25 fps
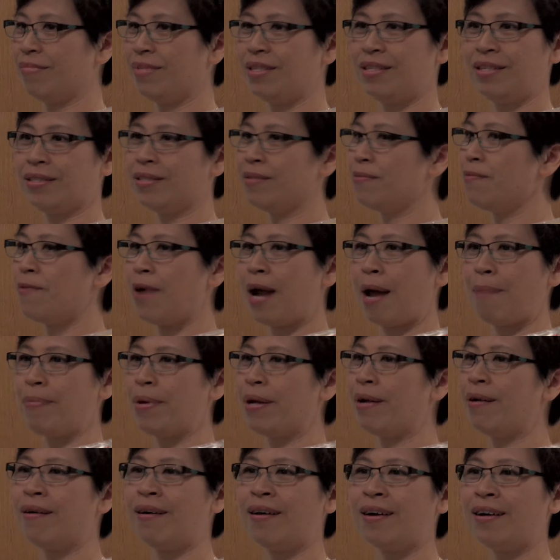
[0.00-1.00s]
Doesn't wrap
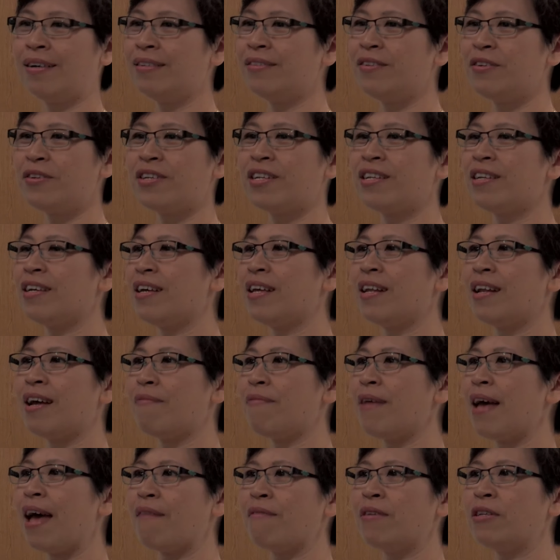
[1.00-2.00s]
at all. You're gonna end
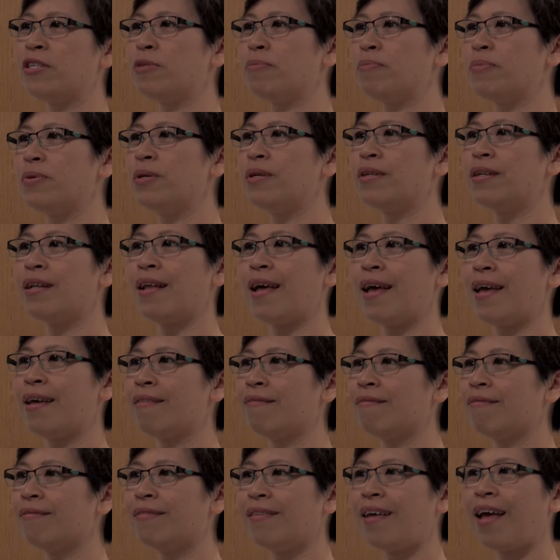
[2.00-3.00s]
up having to put
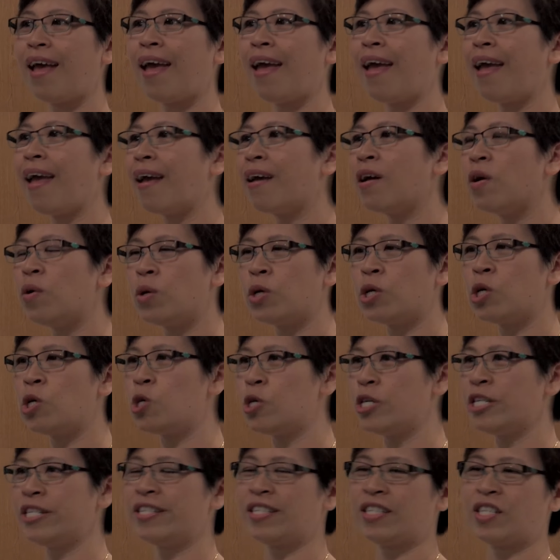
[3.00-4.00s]
like egg or
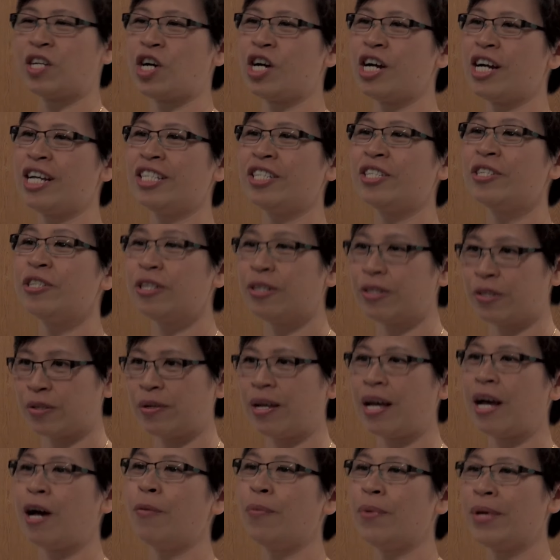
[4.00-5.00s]
cornstarch, to
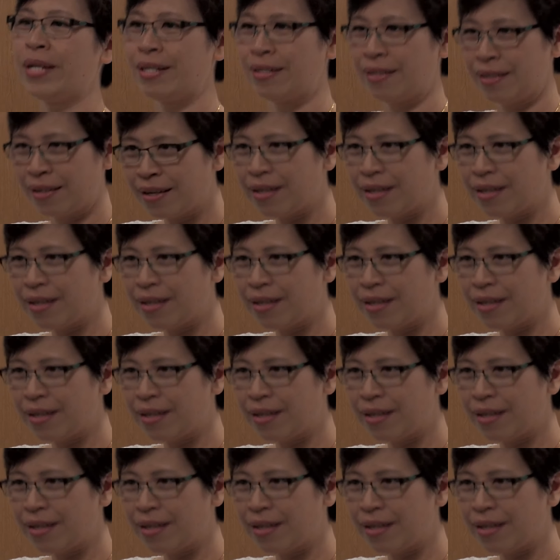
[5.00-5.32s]
help it